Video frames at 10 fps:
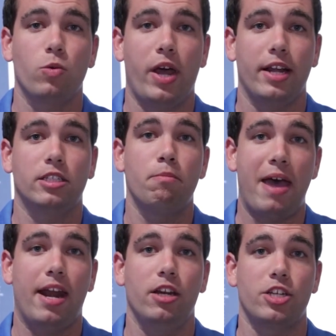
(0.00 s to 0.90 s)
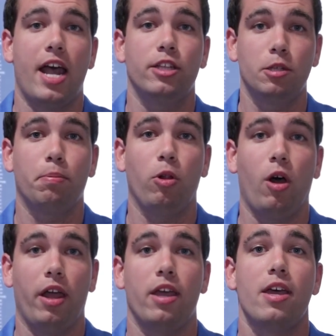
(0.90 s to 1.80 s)
way to manage and
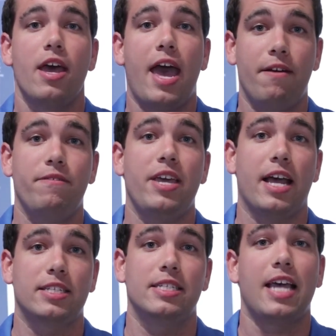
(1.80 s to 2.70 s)
deploy NVXs